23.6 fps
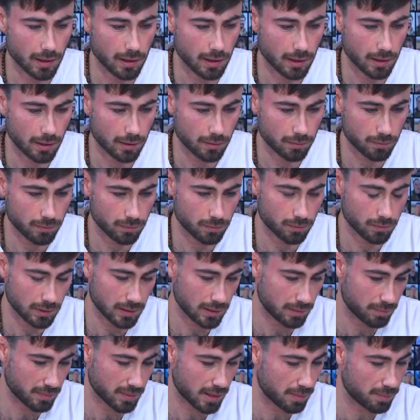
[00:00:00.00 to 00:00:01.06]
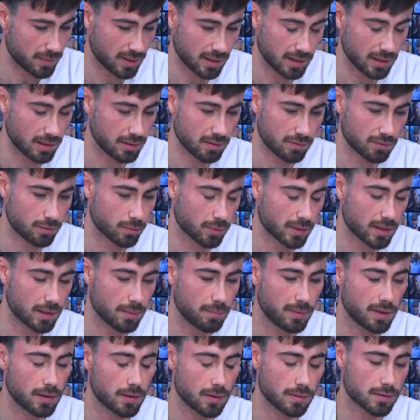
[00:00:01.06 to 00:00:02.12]
and really maybe
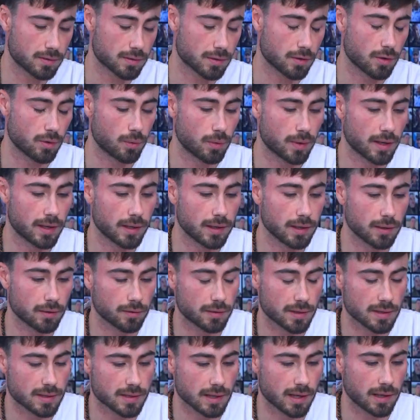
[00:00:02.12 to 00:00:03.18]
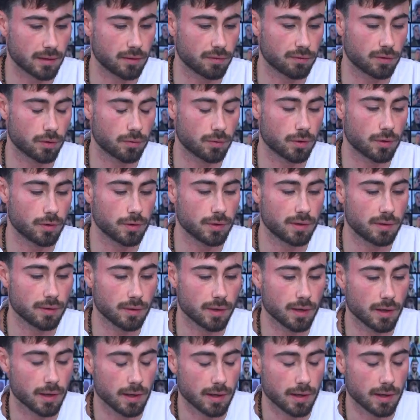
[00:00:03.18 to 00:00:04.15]
20 meters away on the side of the road,